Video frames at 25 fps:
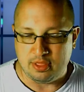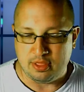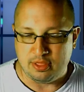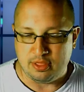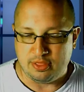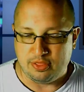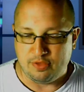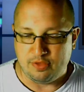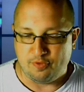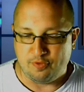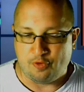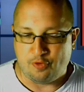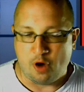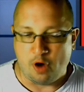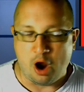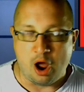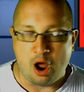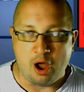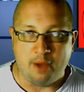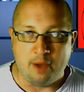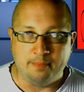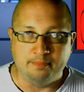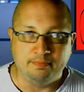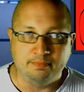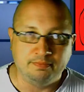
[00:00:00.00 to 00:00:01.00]

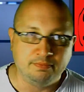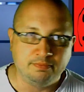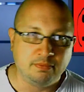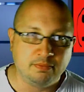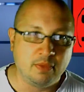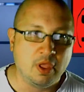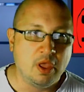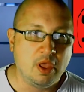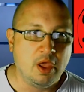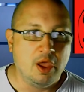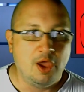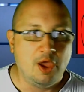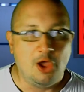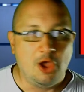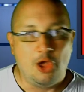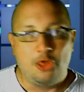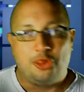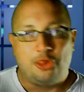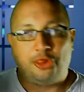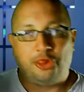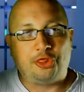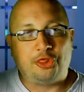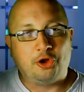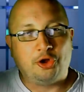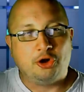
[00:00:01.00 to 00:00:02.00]
from
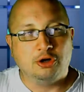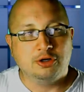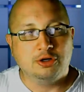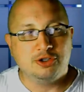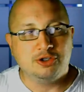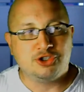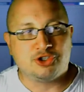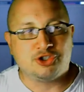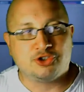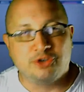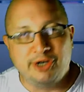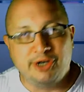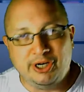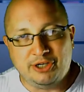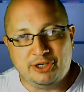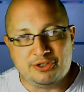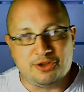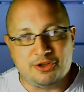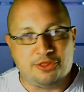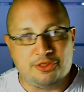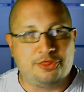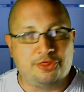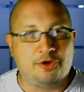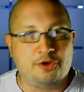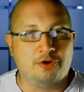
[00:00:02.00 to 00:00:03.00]
3rd Street to
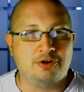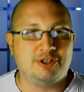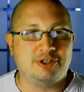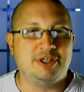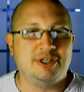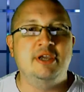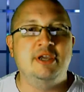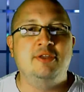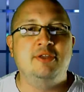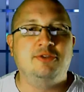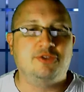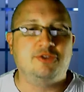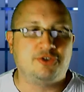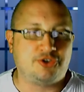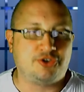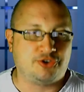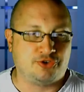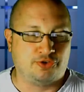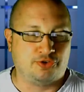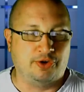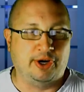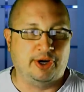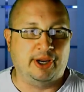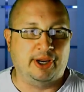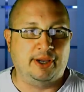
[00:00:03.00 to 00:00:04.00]
13th
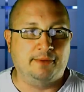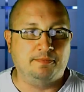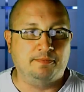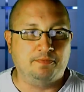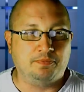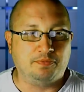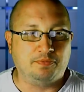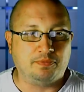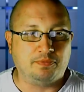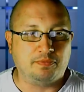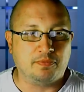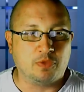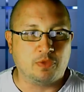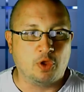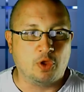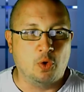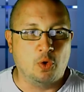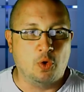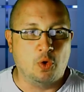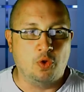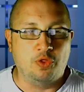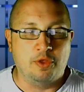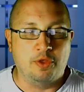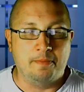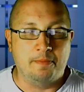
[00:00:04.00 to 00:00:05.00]
Street,
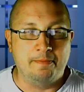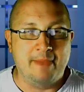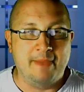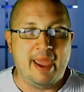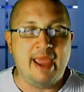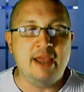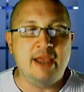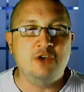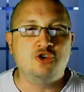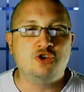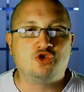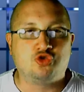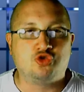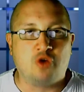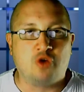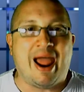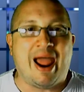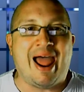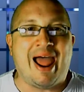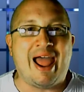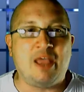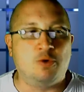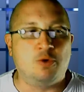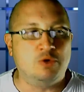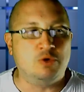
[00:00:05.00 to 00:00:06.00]
the main
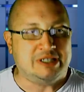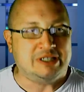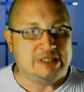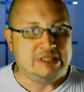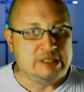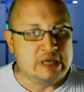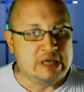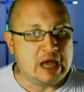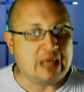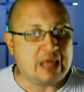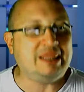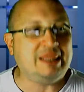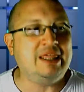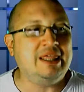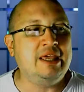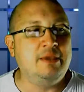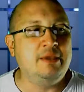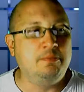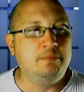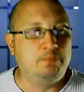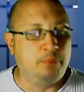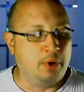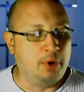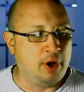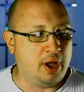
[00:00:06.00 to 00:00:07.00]
drag was nothing
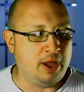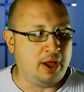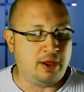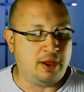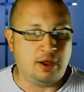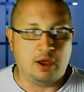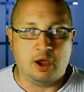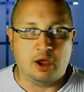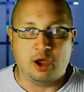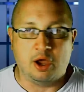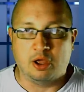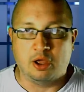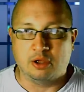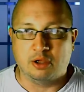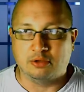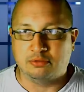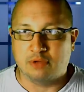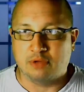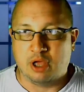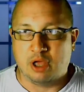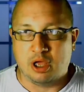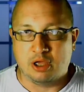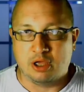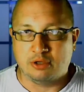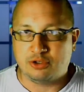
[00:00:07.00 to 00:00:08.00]
but
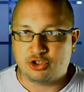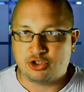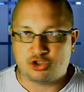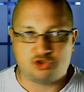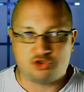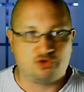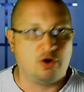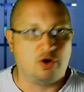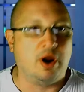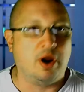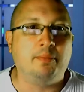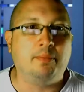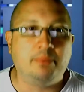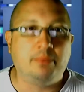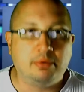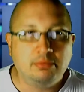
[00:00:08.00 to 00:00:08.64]
a strip.